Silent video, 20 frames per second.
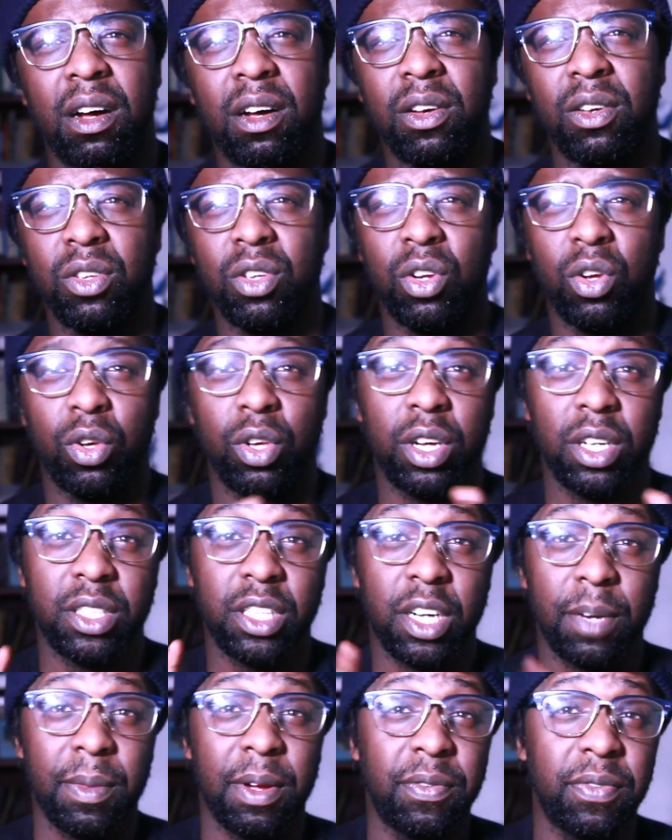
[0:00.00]
You can
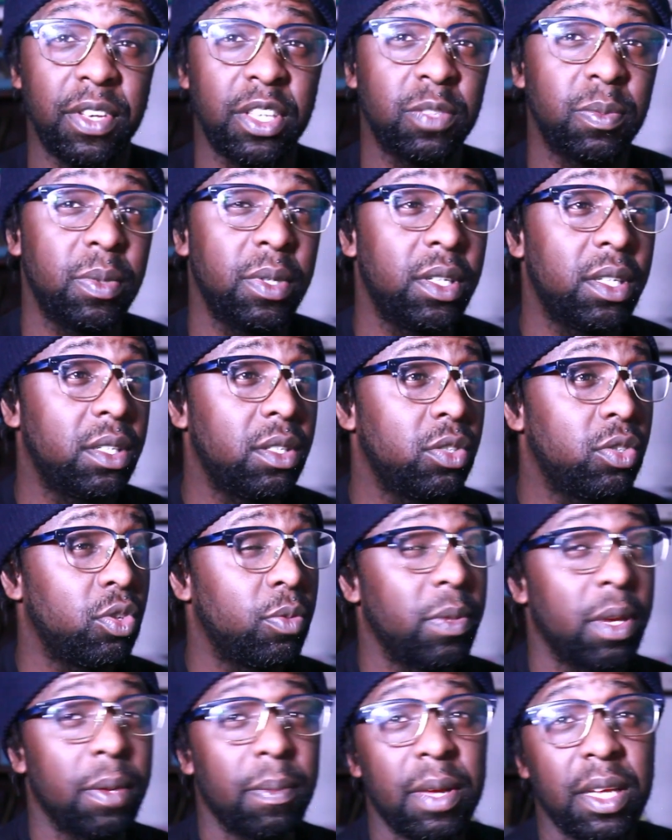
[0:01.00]
check my Facebook, shoot
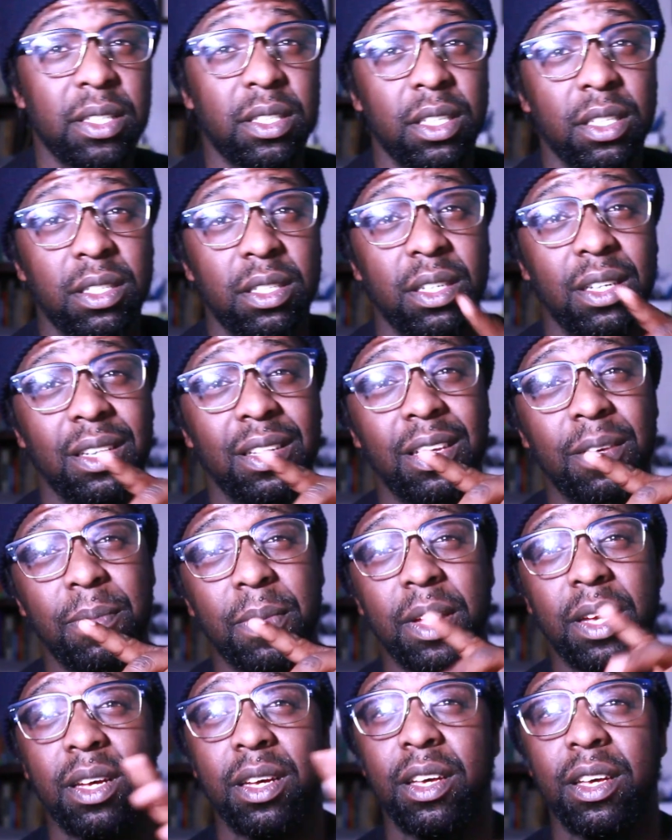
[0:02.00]
me a message,
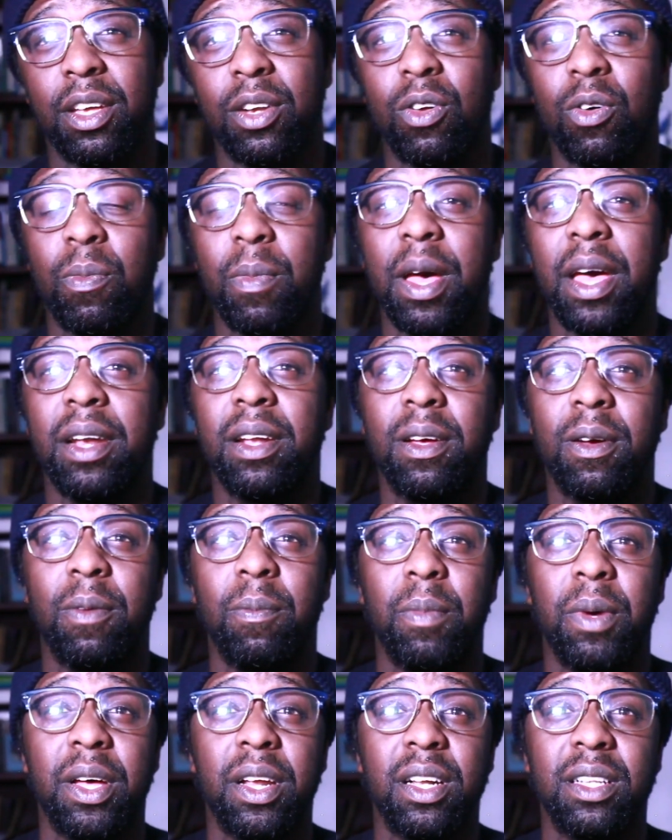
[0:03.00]
email, it don't matter.
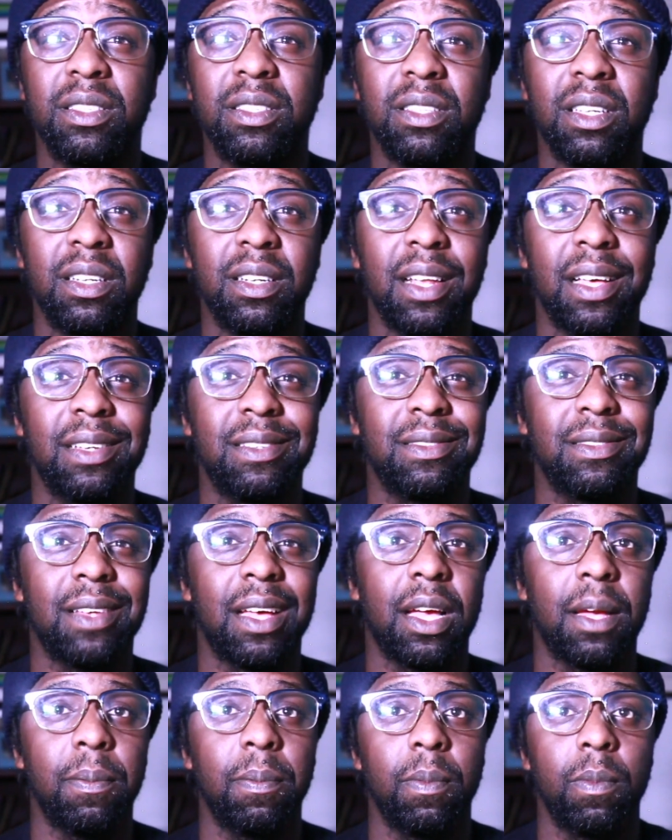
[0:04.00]
But until next
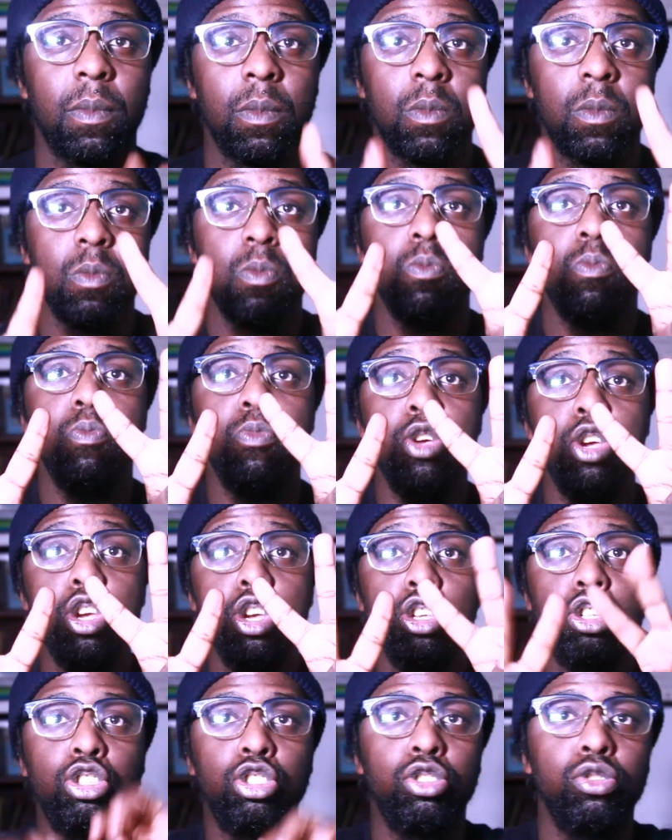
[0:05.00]
time,
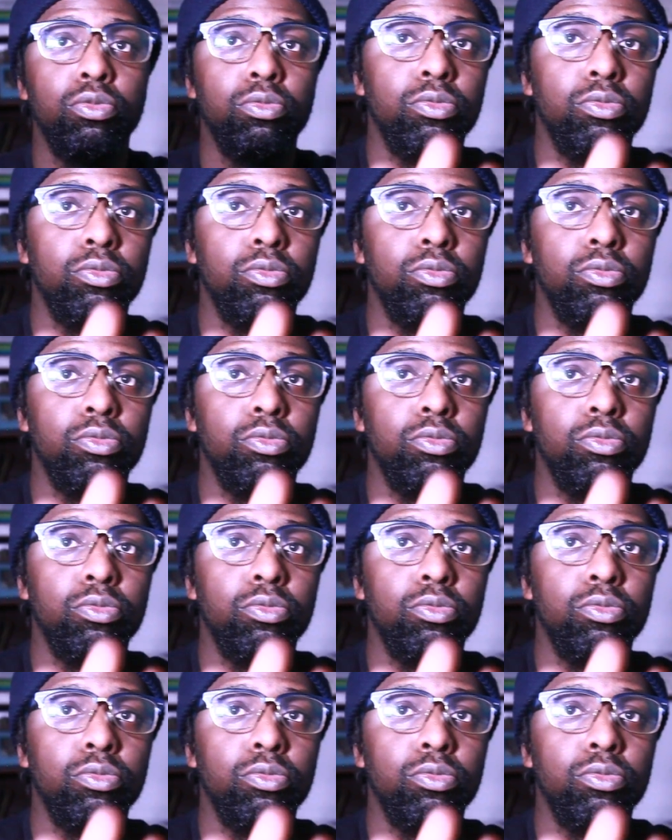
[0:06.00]
peace.